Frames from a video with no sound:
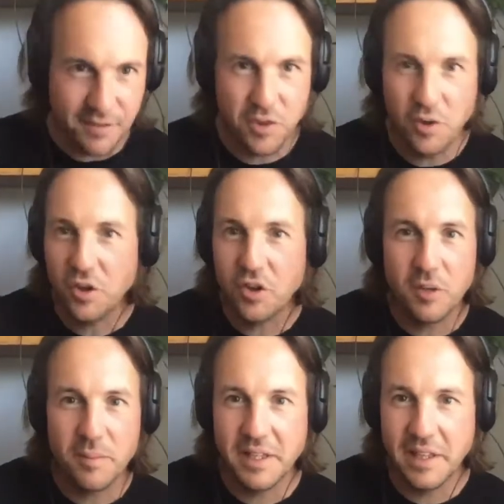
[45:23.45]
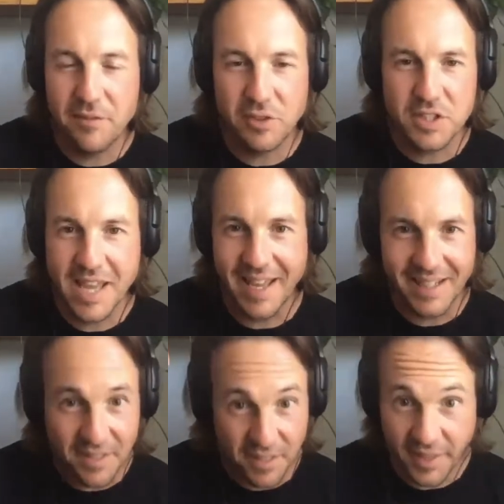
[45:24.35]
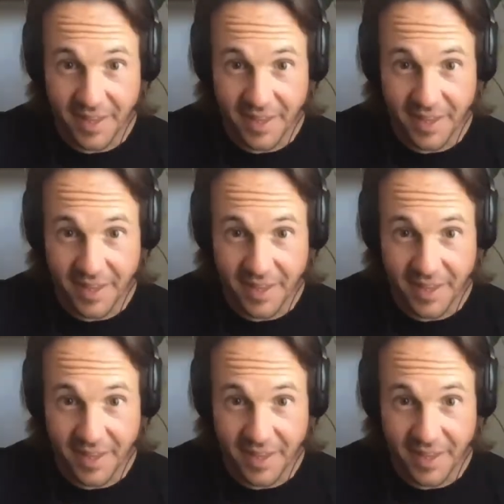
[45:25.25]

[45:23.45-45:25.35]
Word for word: if you're not going to be level ten,